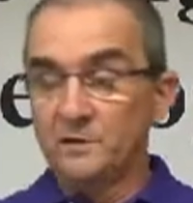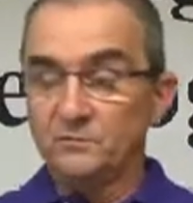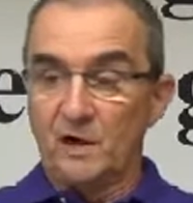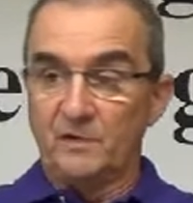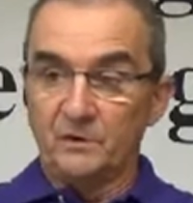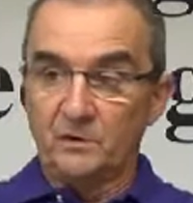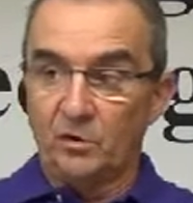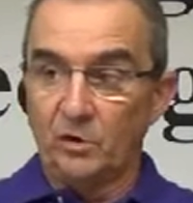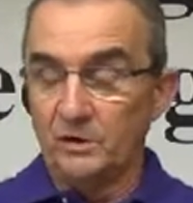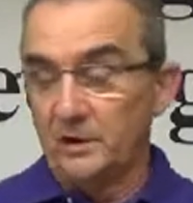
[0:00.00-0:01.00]
He's driving a
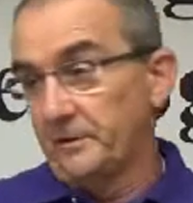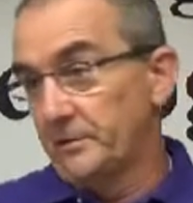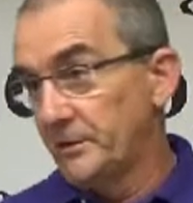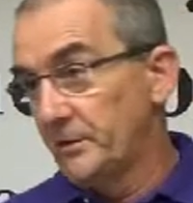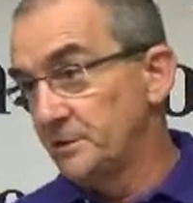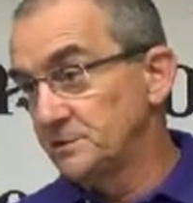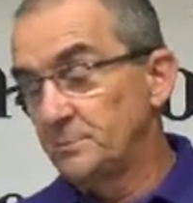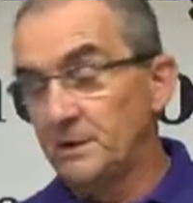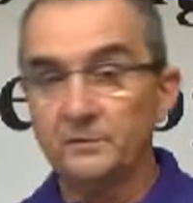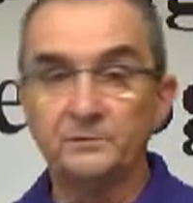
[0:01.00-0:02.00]
car. He's got a gun on his
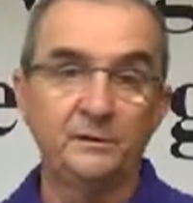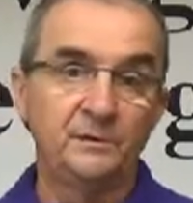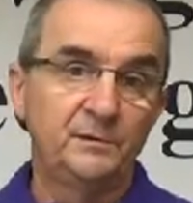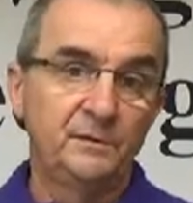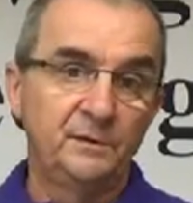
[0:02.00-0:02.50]
belt.